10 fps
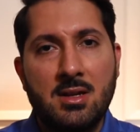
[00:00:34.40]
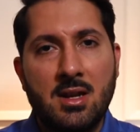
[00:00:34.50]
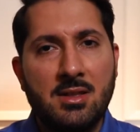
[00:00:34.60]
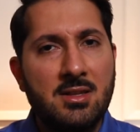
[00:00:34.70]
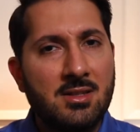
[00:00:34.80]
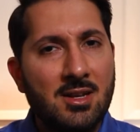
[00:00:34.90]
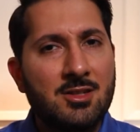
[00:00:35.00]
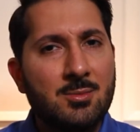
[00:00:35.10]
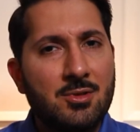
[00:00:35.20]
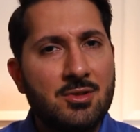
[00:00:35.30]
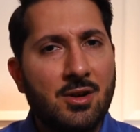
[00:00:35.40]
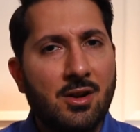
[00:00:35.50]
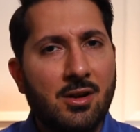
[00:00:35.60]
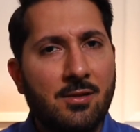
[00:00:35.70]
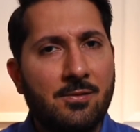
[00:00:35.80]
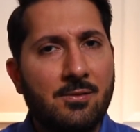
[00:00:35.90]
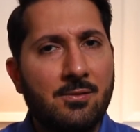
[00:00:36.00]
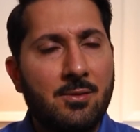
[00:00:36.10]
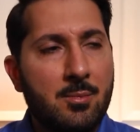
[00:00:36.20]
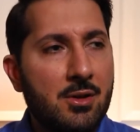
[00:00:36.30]
And these customers are
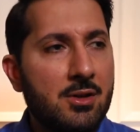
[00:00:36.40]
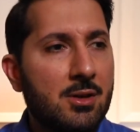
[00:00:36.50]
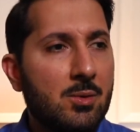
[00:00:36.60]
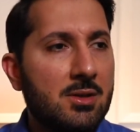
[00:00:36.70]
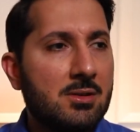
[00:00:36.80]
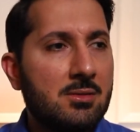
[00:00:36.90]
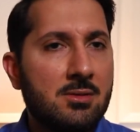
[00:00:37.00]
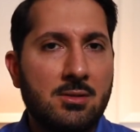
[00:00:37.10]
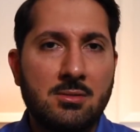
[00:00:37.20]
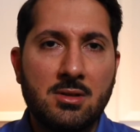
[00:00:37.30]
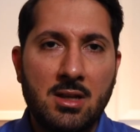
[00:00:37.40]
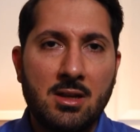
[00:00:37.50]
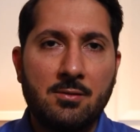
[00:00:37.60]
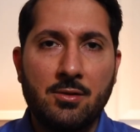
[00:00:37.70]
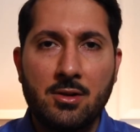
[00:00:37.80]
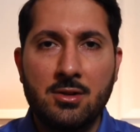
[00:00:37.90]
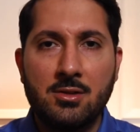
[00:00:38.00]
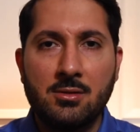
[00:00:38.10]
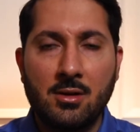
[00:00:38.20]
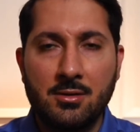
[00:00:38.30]
familiar with taking footage
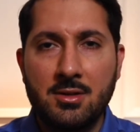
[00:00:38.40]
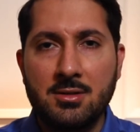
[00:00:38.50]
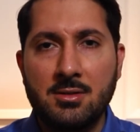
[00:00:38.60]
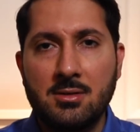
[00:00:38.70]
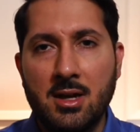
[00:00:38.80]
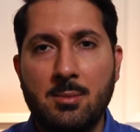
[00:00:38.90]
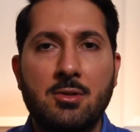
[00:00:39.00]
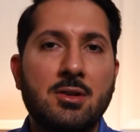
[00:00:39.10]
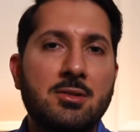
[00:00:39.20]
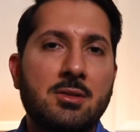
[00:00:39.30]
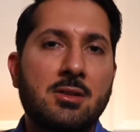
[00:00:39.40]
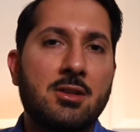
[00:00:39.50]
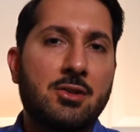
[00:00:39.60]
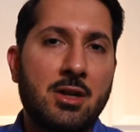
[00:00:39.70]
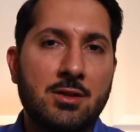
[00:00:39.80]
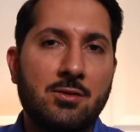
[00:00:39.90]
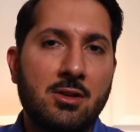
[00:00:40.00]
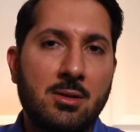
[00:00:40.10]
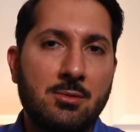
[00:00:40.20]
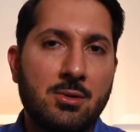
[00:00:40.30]
on these cameras and then transferring
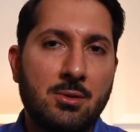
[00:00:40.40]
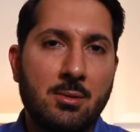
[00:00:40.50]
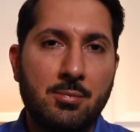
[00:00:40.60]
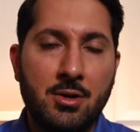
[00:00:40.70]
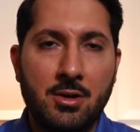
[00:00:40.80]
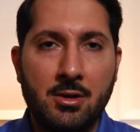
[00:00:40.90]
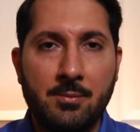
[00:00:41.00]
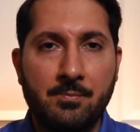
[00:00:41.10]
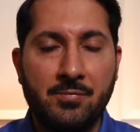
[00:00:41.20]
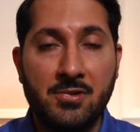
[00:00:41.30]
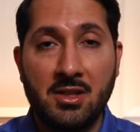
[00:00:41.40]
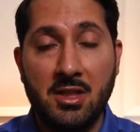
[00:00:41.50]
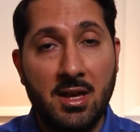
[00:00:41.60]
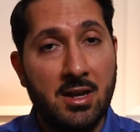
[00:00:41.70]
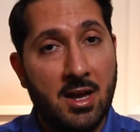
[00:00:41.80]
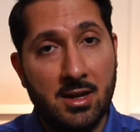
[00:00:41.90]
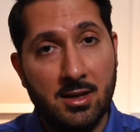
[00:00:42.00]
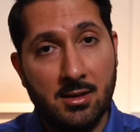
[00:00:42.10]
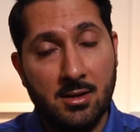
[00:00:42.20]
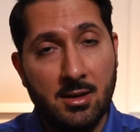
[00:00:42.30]
them to a computer to then
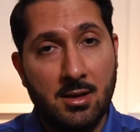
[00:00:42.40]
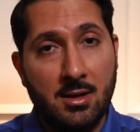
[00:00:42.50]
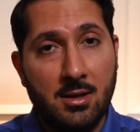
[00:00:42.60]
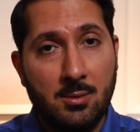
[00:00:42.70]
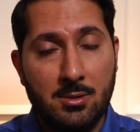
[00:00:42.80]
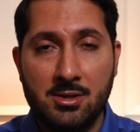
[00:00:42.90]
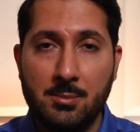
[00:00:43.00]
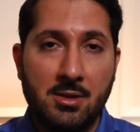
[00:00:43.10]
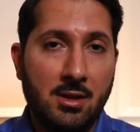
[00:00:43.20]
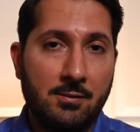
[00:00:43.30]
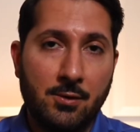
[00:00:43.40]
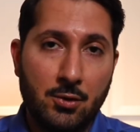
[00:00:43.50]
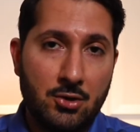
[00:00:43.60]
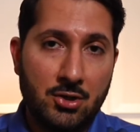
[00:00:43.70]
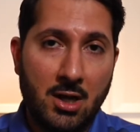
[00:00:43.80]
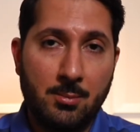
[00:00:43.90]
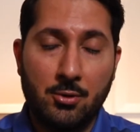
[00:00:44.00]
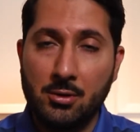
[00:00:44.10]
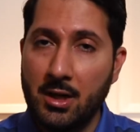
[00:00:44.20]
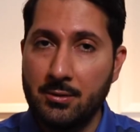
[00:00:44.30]
edit with something like Photoshop
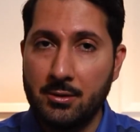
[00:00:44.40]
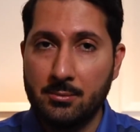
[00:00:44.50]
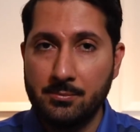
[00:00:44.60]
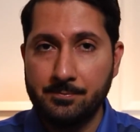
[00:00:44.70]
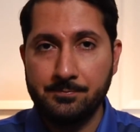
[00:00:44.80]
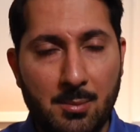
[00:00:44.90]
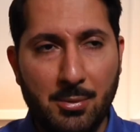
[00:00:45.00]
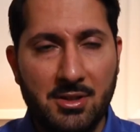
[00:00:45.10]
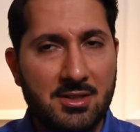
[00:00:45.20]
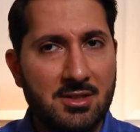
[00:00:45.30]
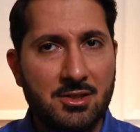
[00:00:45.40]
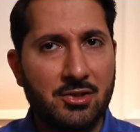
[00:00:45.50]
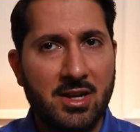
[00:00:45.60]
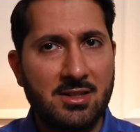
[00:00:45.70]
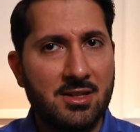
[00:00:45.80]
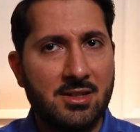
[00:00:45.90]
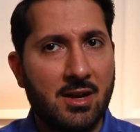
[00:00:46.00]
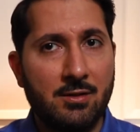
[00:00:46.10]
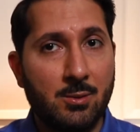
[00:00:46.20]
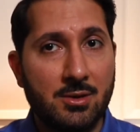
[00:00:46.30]
or Lightroom. But this doesn't translate to
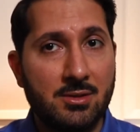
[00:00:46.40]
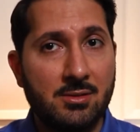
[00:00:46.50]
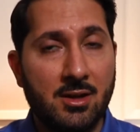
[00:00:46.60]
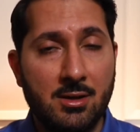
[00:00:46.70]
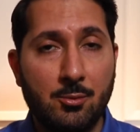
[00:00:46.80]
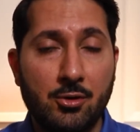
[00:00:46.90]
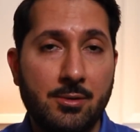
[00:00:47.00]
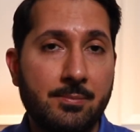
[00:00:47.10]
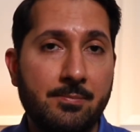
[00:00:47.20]
everyone anymore.